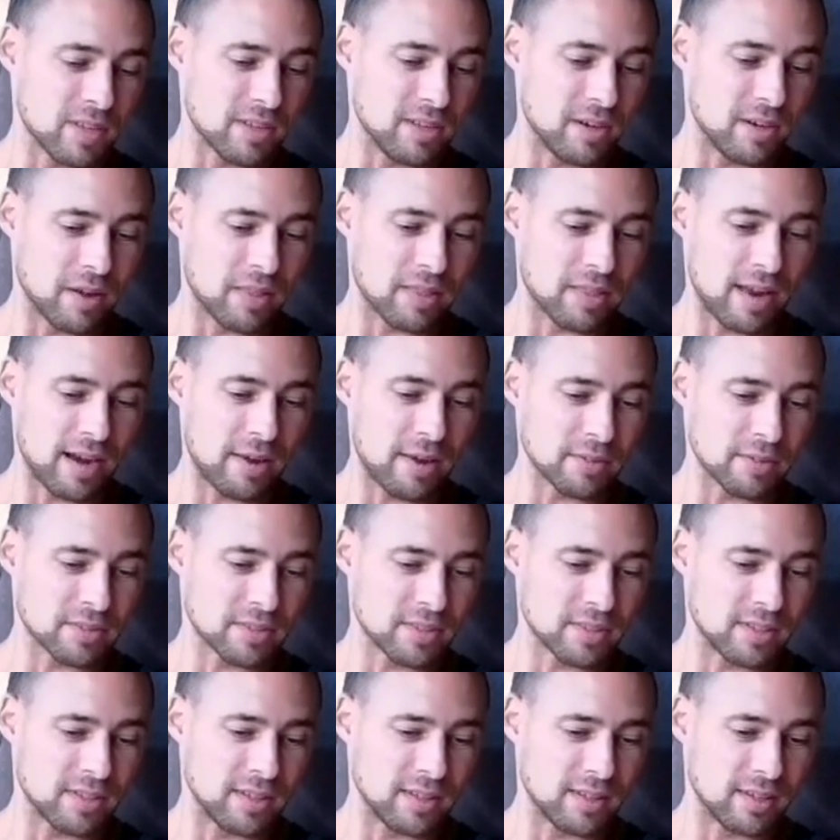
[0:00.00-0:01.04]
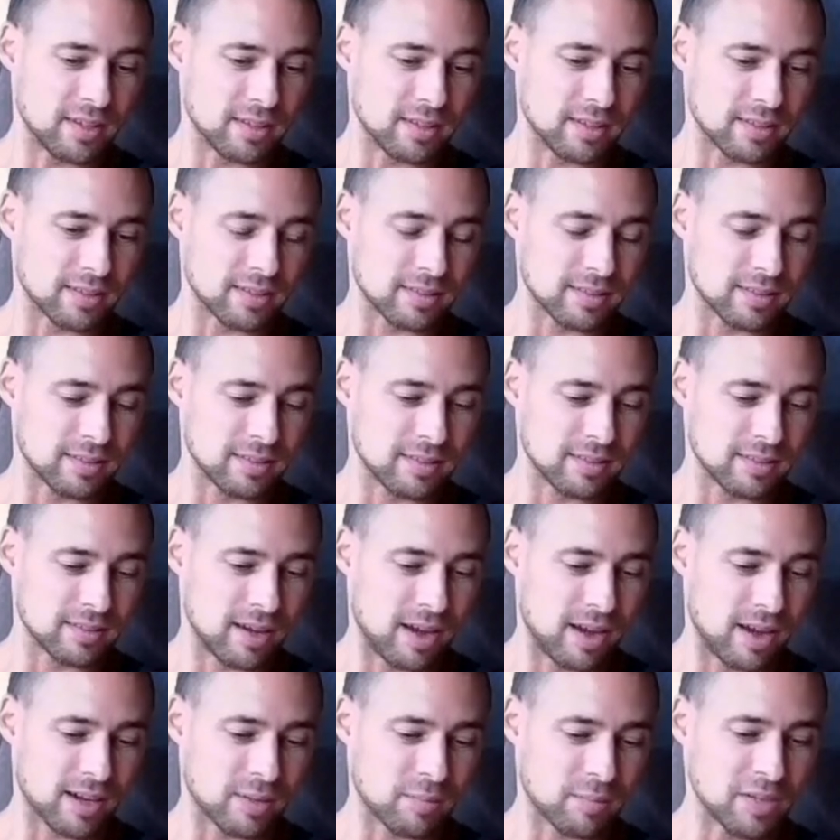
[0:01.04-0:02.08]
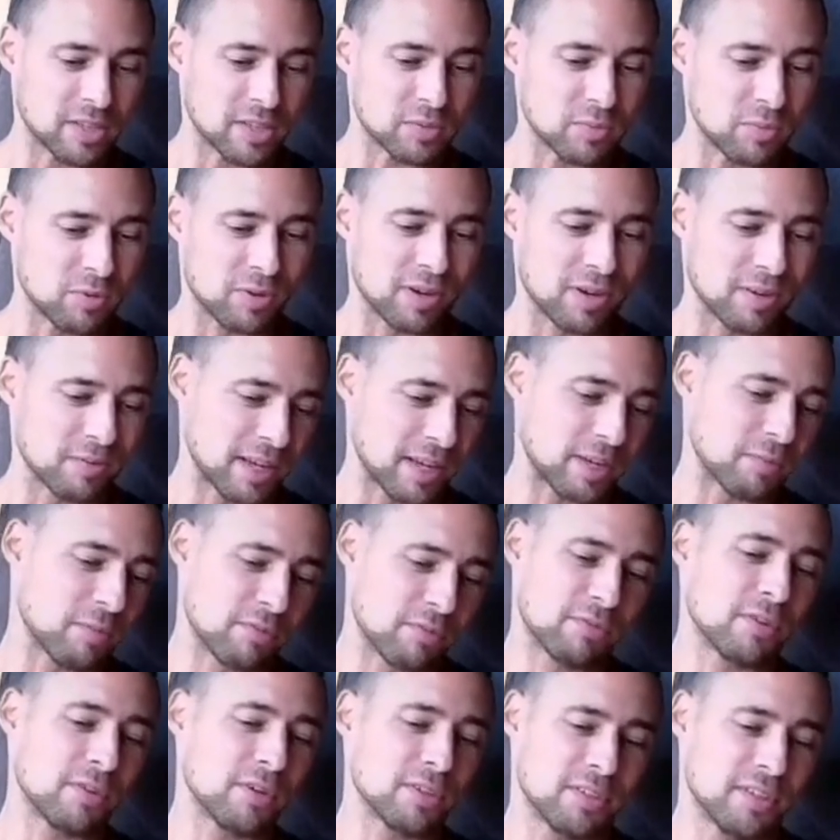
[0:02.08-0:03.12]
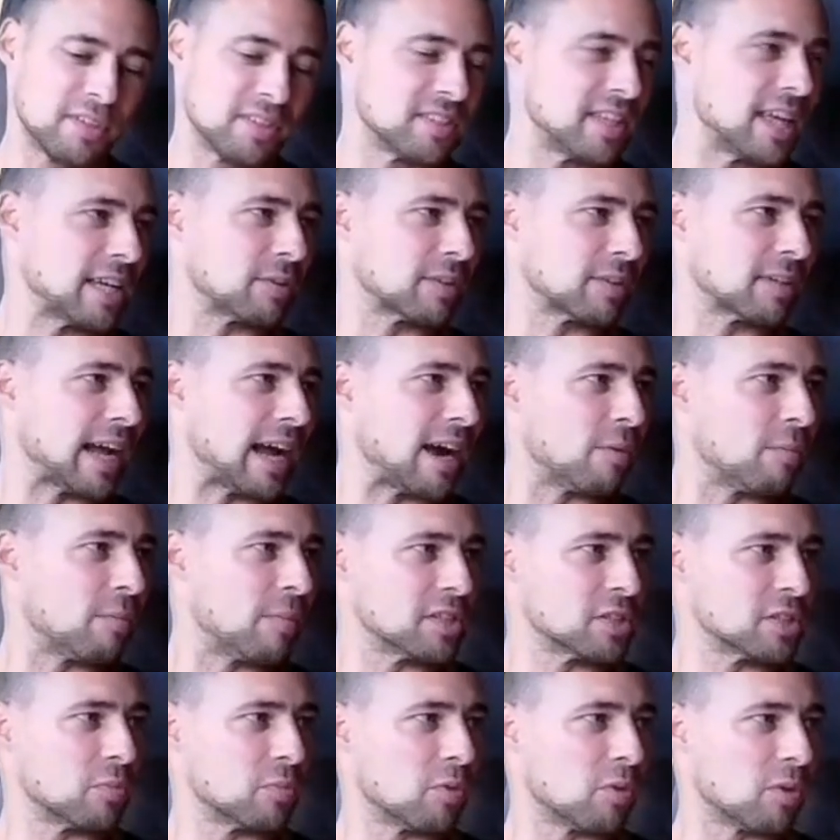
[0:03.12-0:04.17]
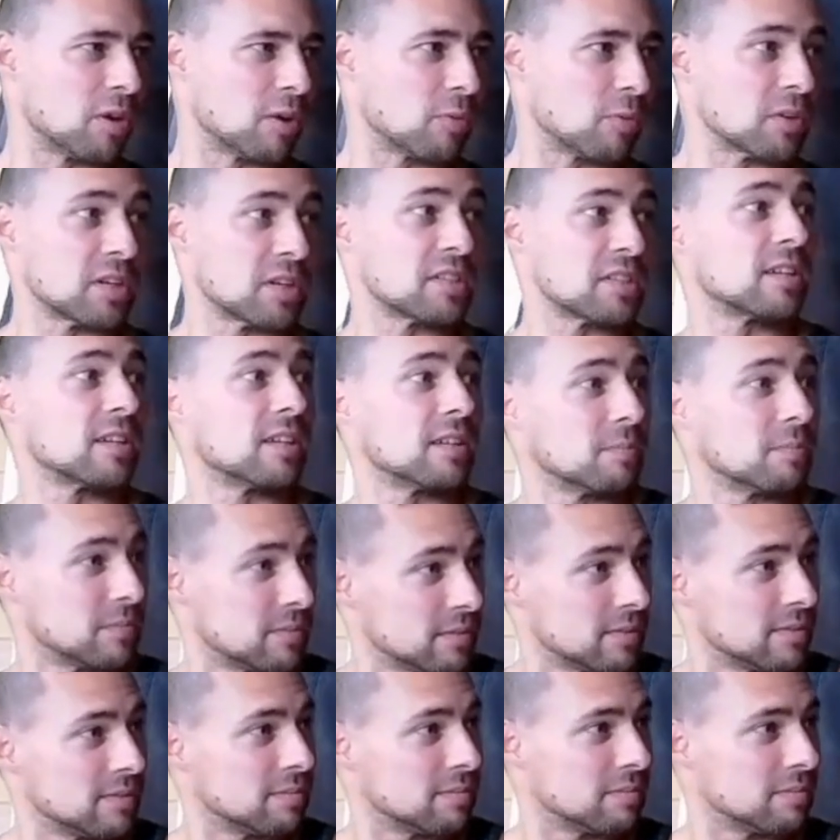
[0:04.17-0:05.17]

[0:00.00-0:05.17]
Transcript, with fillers: you know, I thought I was going to talk much more, like refer to the sacred cow much more, which I still